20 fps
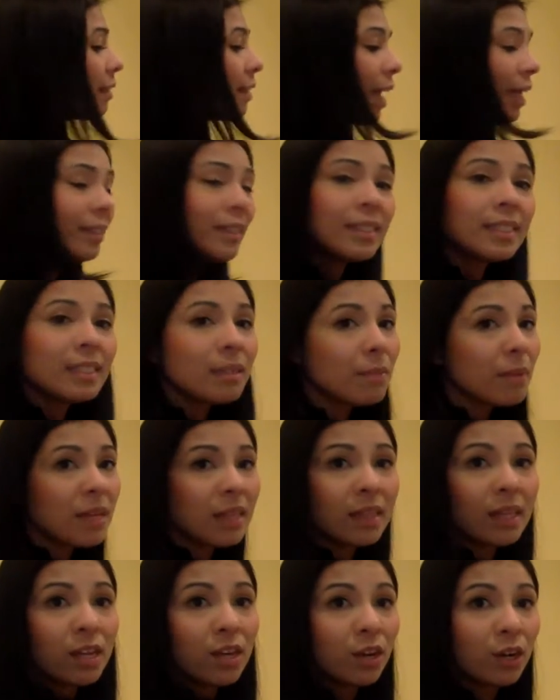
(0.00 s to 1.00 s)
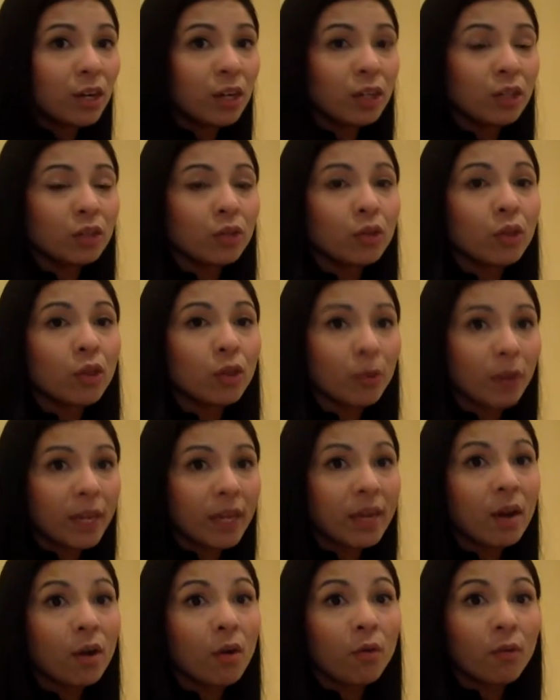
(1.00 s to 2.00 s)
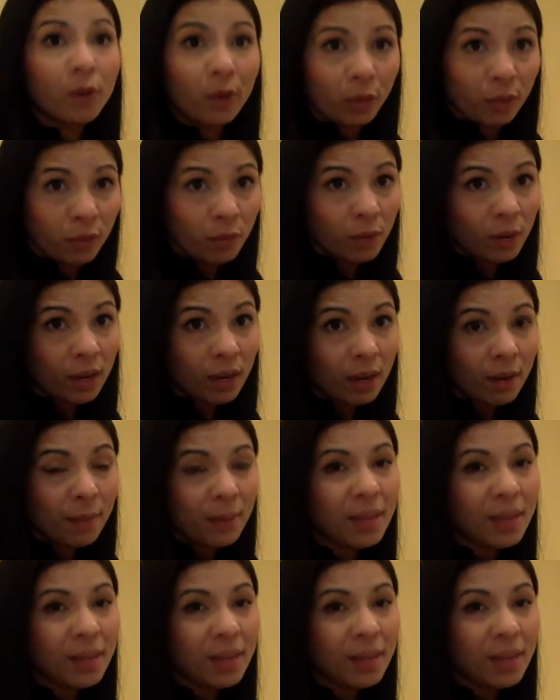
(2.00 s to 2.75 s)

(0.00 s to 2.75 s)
That doesn't mean that you're going to do 3 over 3